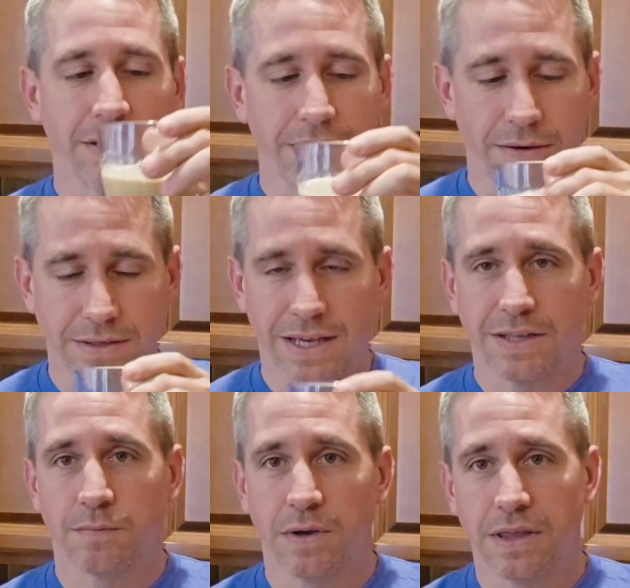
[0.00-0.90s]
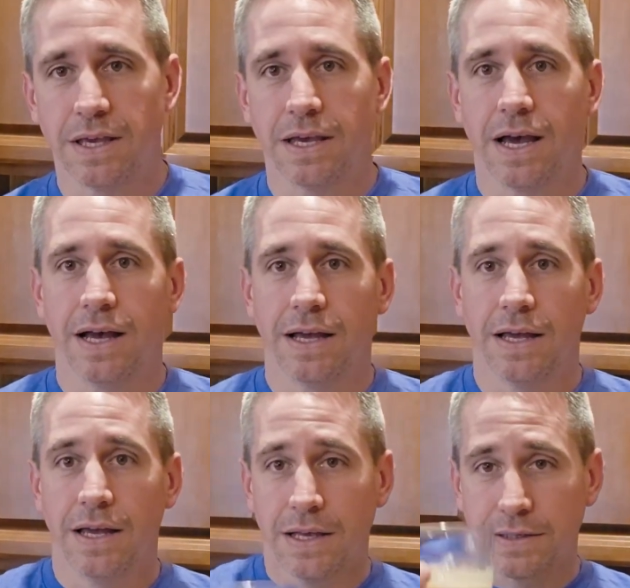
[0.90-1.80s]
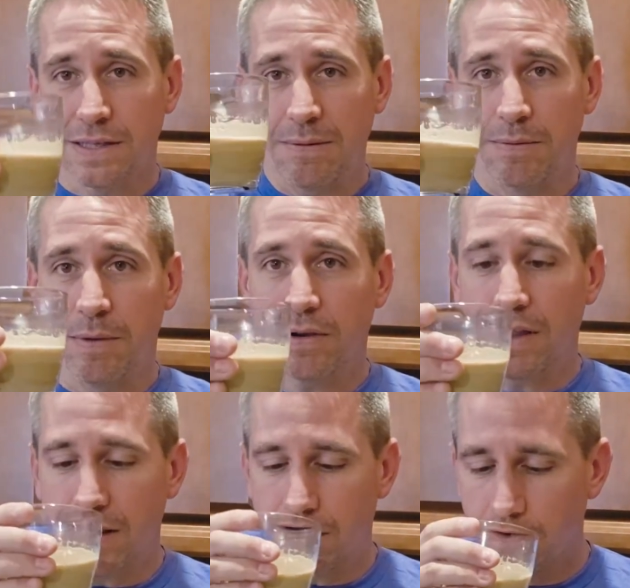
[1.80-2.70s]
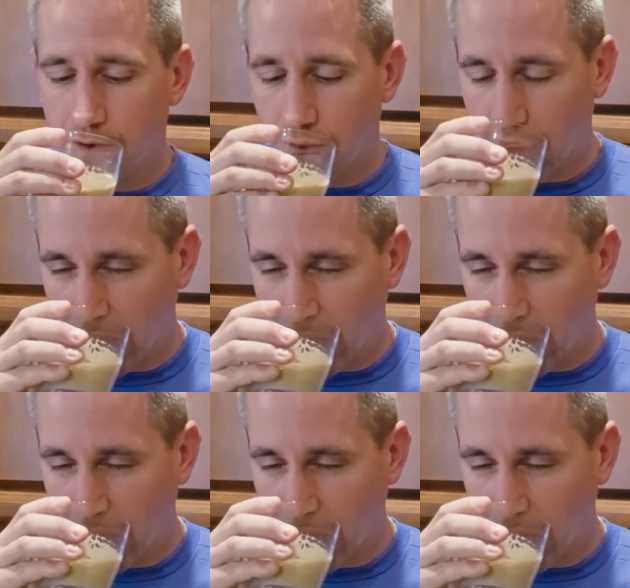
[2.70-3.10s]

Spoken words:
let's see how it tastes with the steamed milk in there.